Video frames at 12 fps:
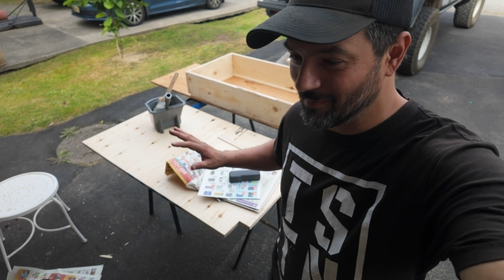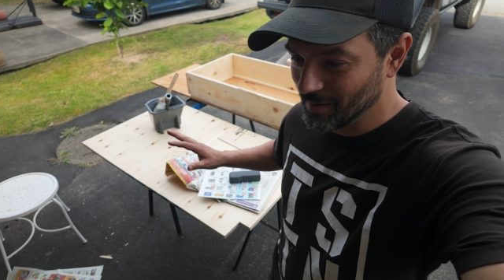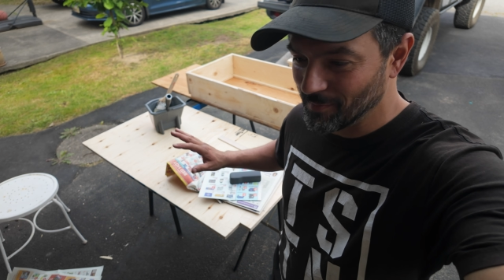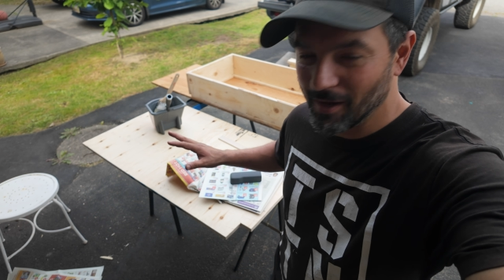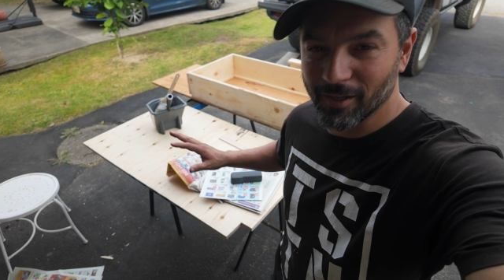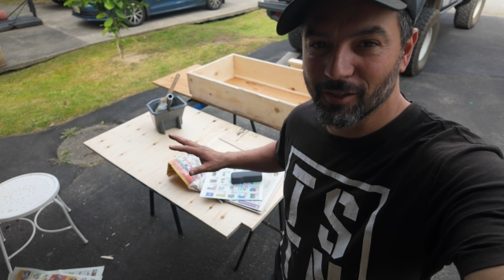
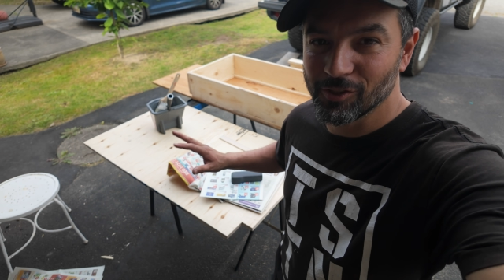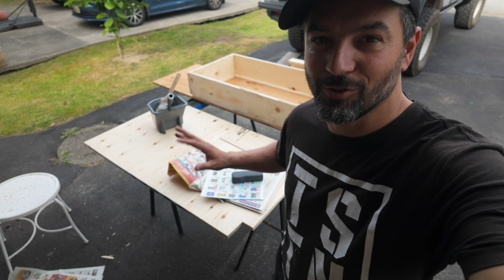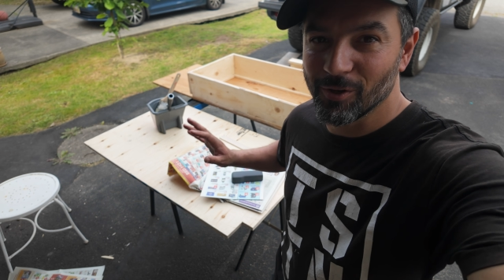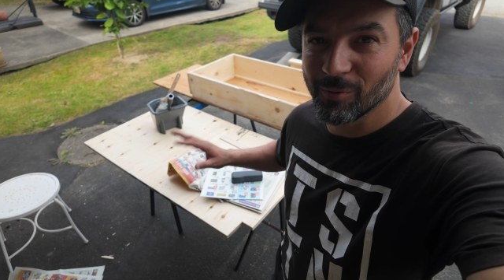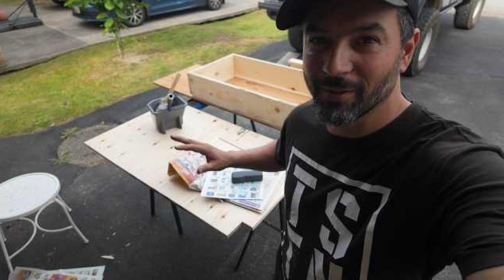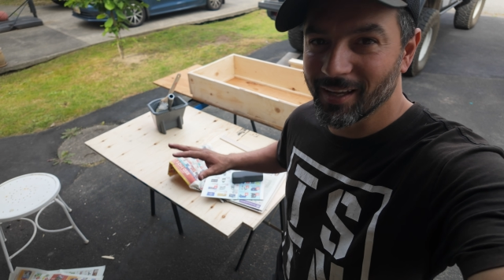I'm not gonna show
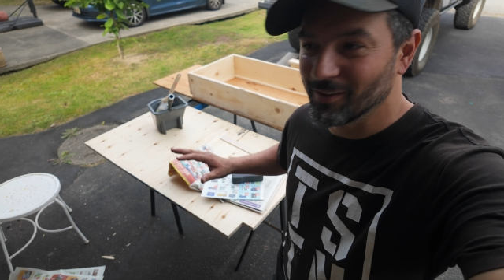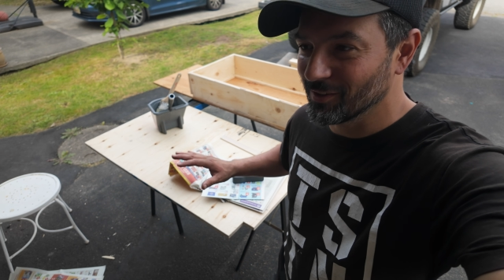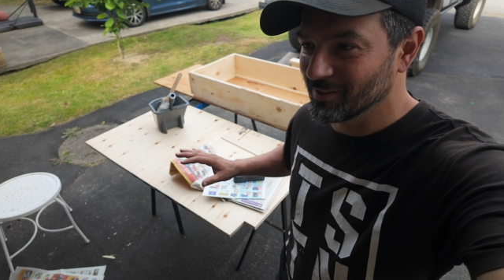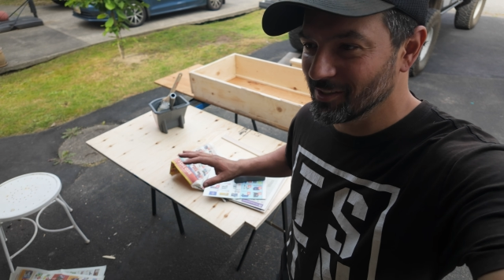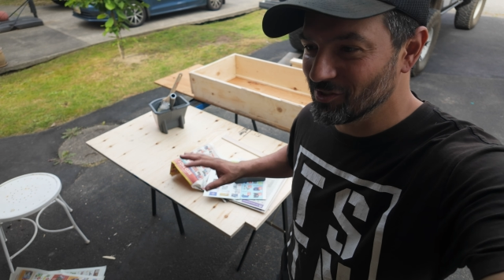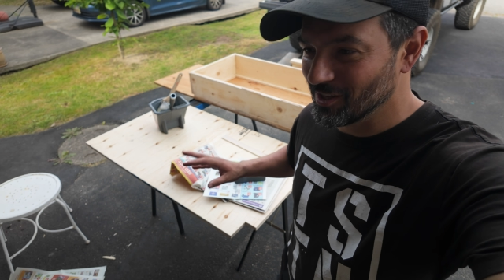you what that
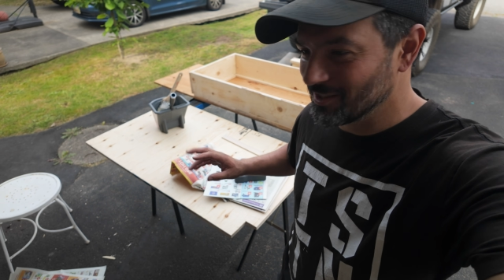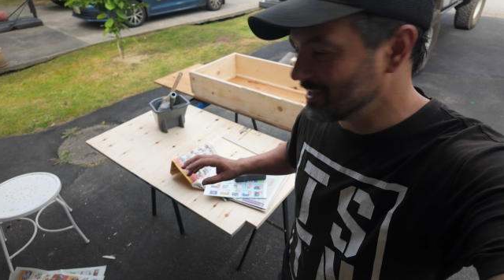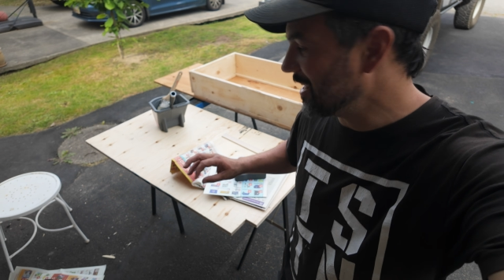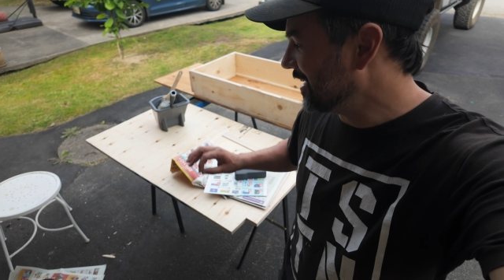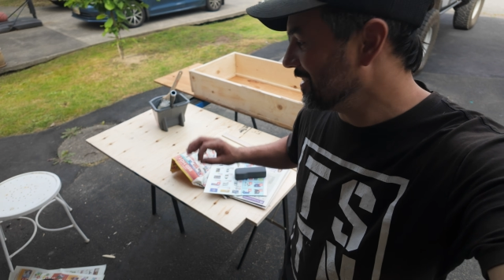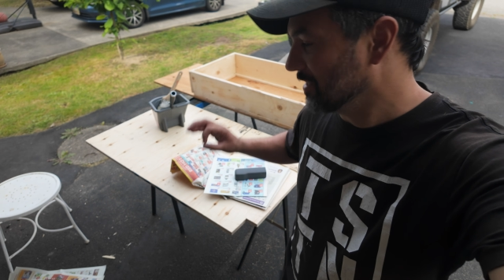looks like just
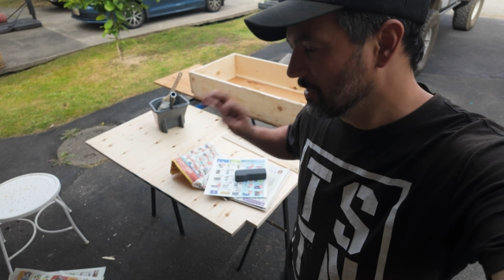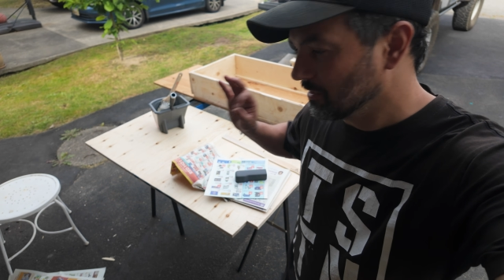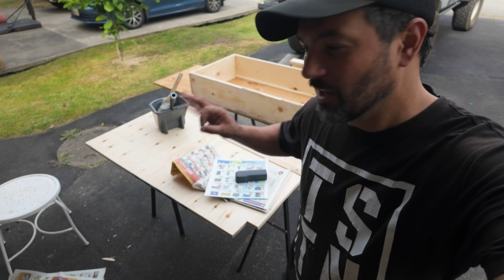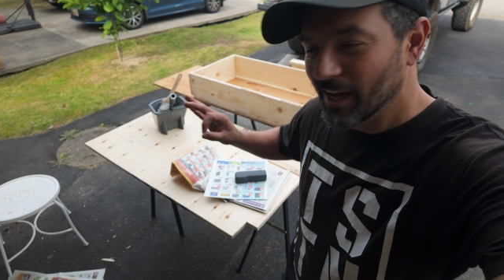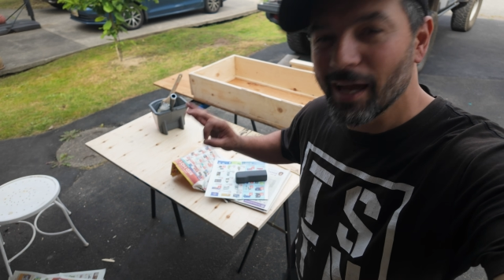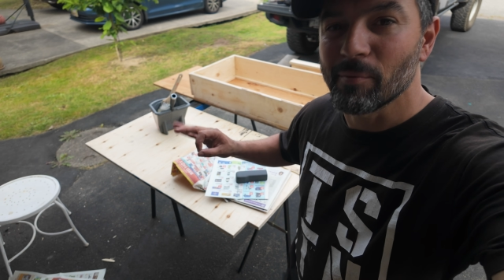yet.
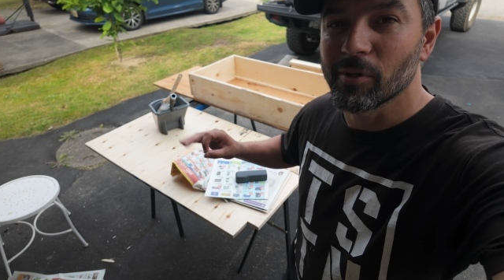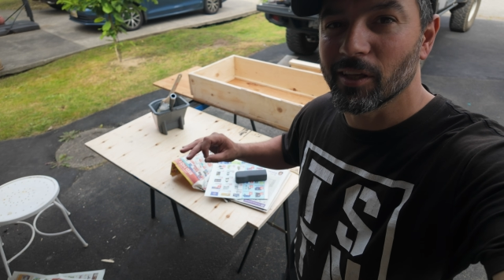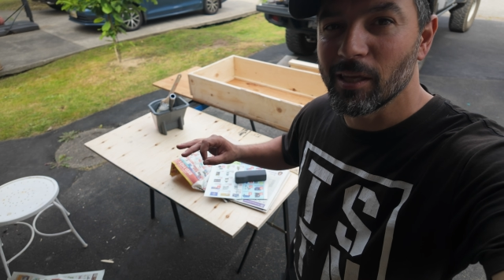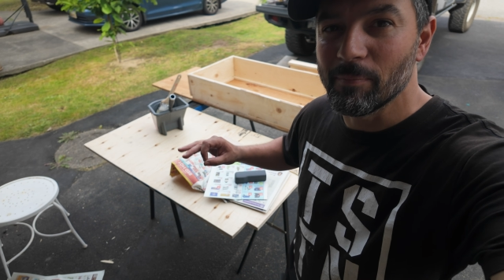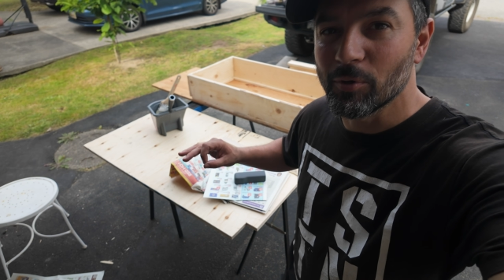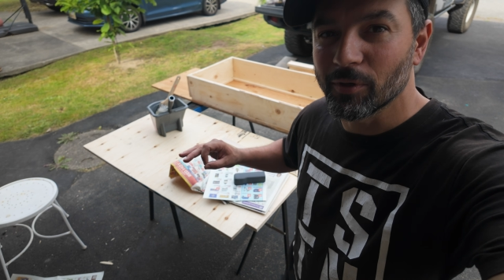I am gonna
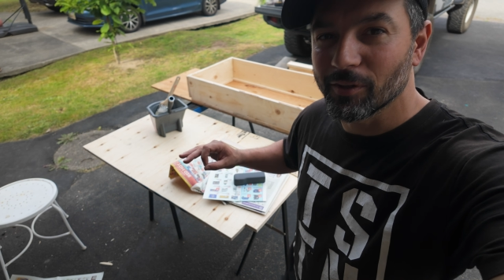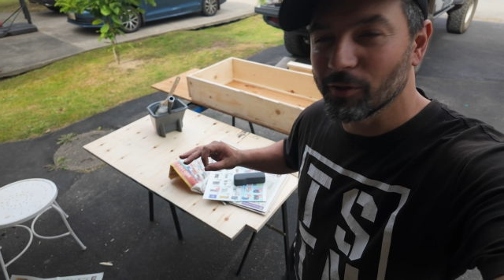keep you in a